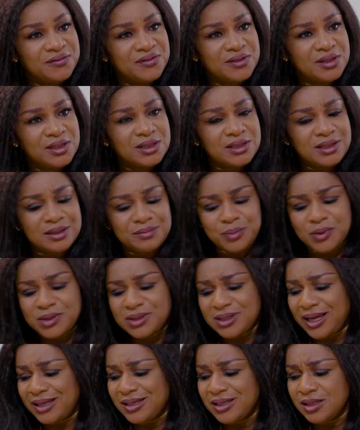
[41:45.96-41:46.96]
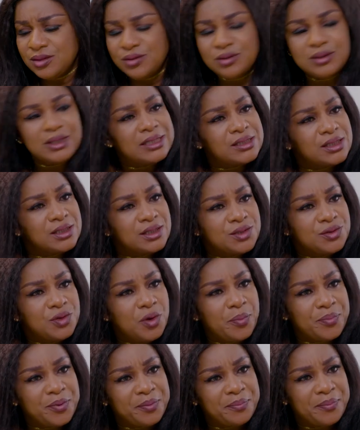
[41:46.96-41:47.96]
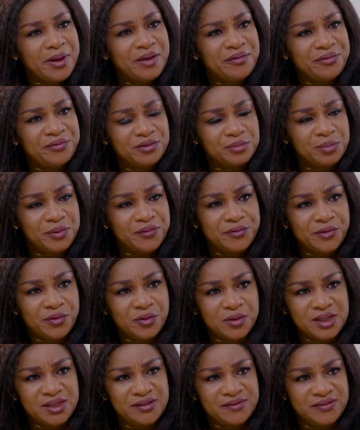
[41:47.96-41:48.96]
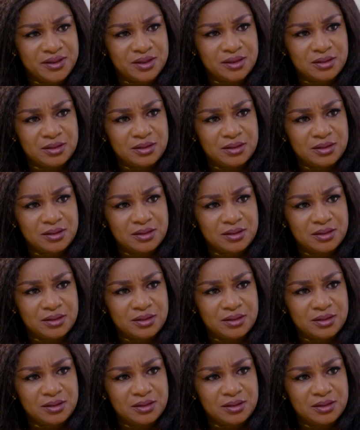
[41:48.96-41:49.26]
village, but I didn't know that she did not prepare food before leaving.